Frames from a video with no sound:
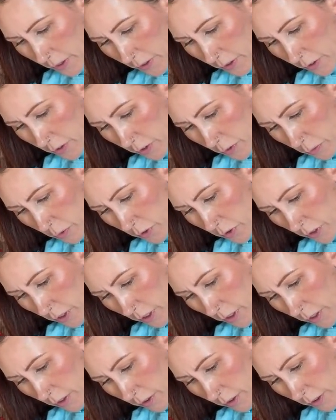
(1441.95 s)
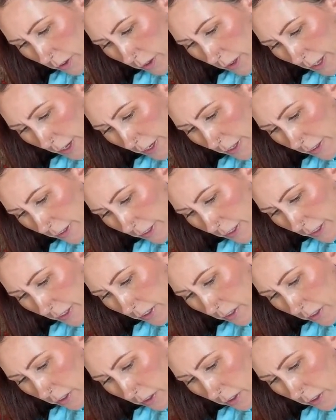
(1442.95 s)
So I'm just going to lightly
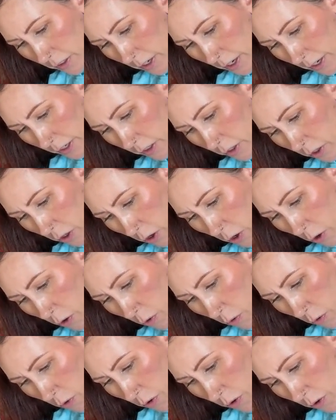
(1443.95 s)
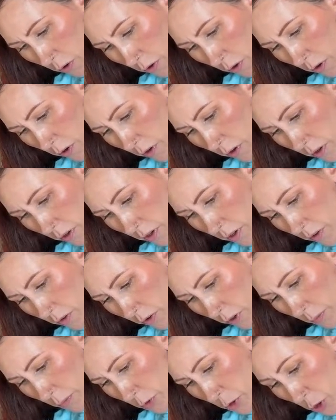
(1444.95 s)
kind of go, or
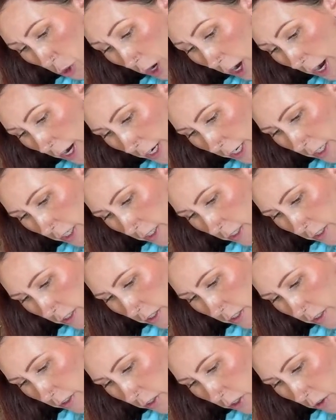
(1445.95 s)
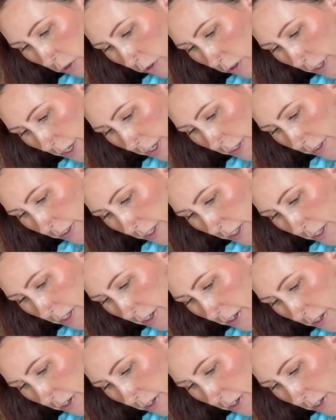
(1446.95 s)
I'm trying to go lightly